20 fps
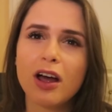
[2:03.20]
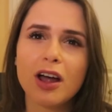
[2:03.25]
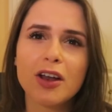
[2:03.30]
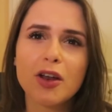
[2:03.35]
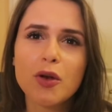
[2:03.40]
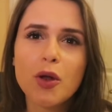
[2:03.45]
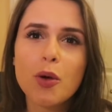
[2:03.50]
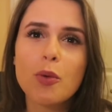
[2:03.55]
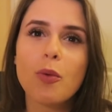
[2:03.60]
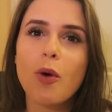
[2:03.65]

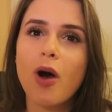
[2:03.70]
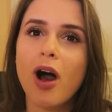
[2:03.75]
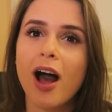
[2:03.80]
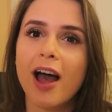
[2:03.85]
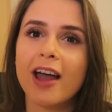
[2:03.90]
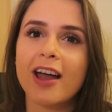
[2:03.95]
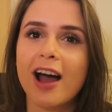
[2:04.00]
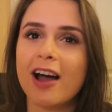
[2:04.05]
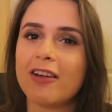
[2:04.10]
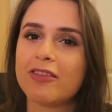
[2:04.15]
don't know
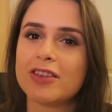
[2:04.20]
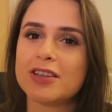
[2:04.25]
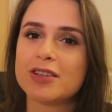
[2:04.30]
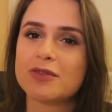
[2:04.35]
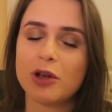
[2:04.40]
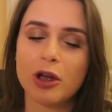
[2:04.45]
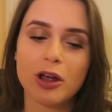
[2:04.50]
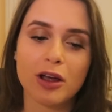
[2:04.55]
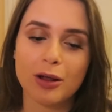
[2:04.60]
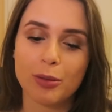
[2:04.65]
why I have
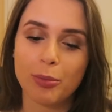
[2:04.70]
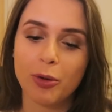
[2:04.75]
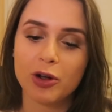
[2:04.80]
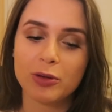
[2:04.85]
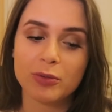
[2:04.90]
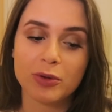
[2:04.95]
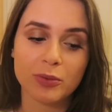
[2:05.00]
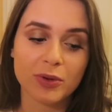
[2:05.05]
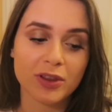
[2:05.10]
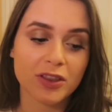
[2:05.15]
this
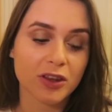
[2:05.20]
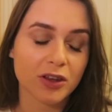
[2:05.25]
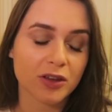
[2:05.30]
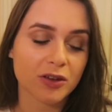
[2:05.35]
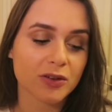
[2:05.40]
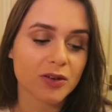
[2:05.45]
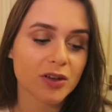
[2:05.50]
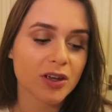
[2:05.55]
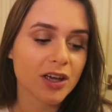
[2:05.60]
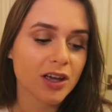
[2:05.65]
appointment with
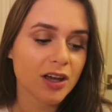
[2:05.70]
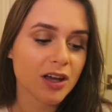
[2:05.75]
you.